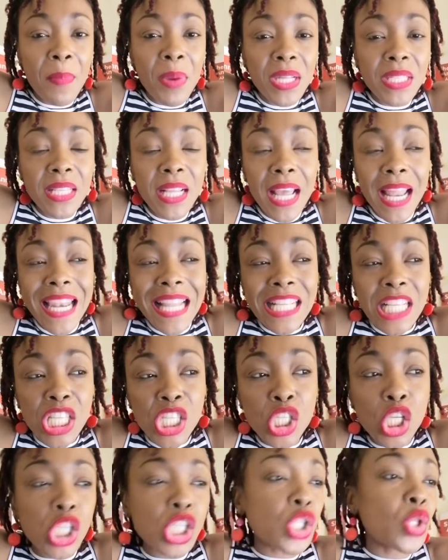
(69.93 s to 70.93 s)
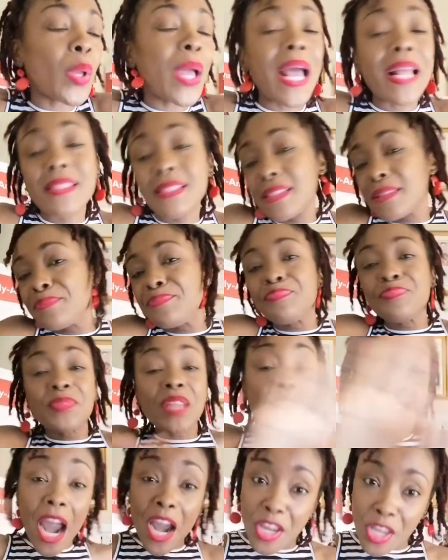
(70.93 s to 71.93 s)
But let us just look at
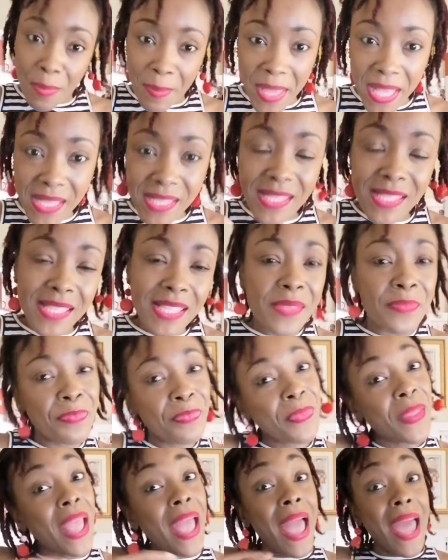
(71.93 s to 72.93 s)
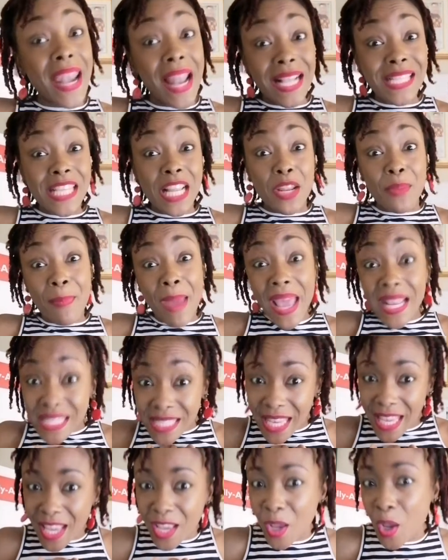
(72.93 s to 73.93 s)
the arguments, and I'll tell you my
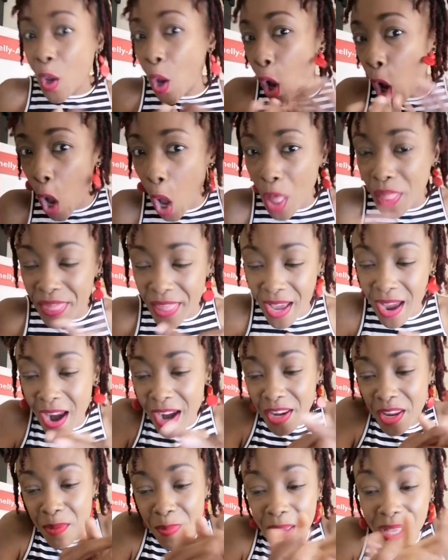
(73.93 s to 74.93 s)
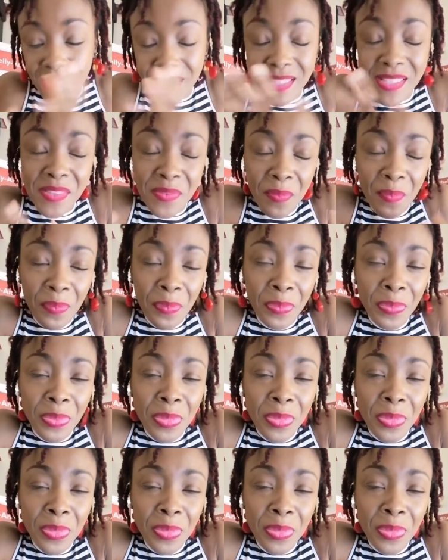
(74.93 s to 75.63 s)
take on the arguments.